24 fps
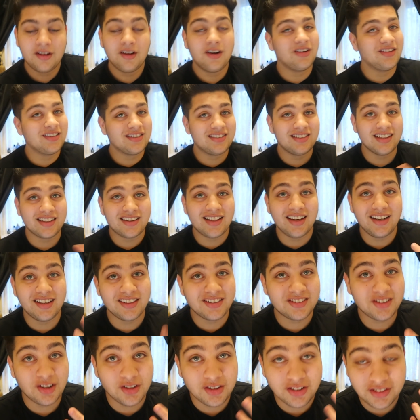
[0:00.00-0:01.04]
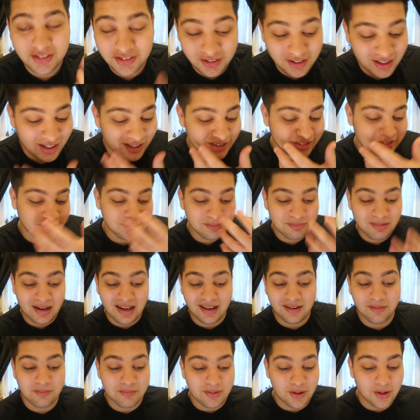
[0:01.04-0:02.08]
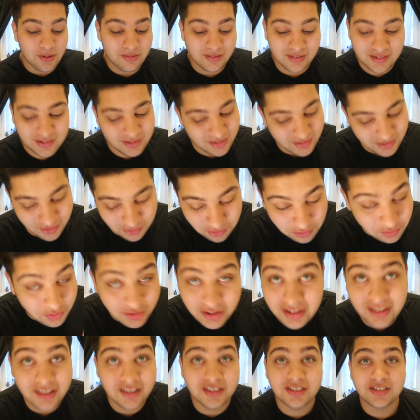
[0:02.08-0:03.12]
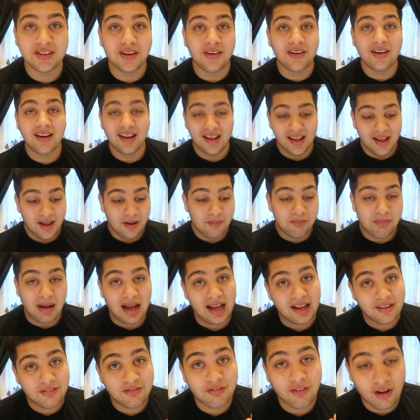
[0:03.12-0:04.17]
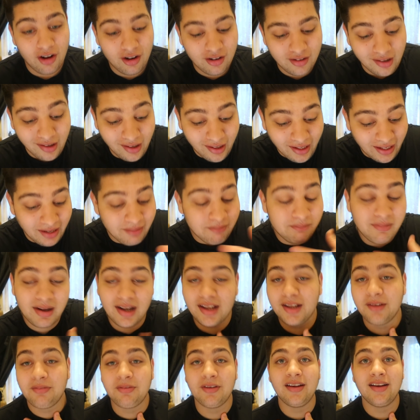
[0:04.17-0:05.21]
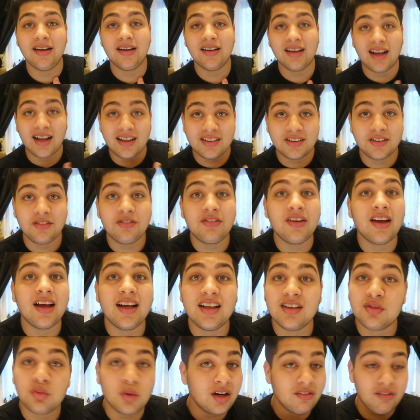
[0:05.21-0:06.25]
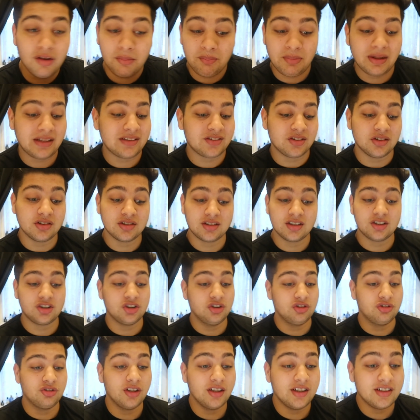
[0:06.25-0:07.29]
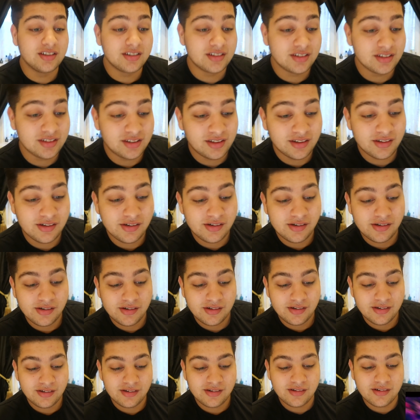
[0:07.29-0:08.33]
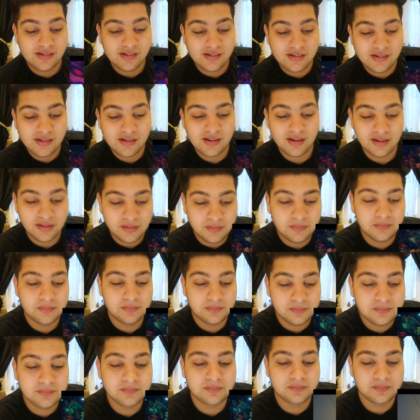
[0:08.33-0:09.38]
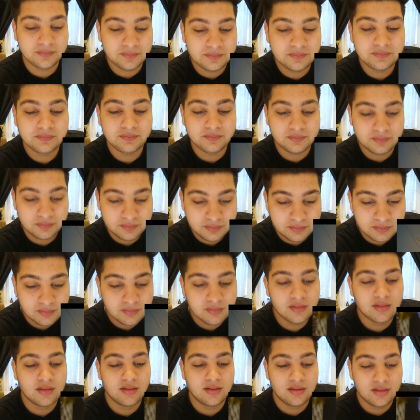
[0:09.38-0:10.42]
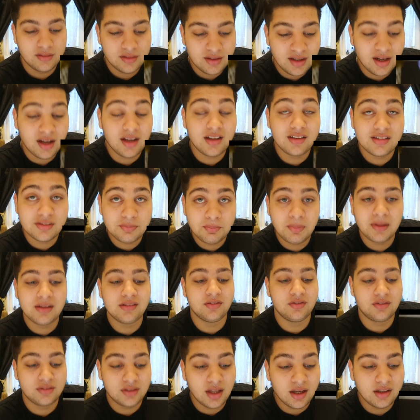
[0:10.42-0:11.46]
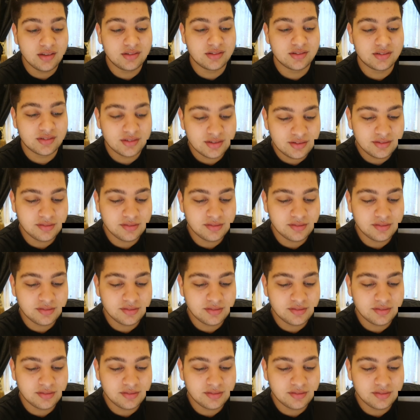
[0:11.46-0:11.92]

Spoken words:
Honestly, I think this song should actually bang and blow up, because it's a really good song. By far, in my opinion, as of yet, it's one of her best songs that she's released. Got expensive taste.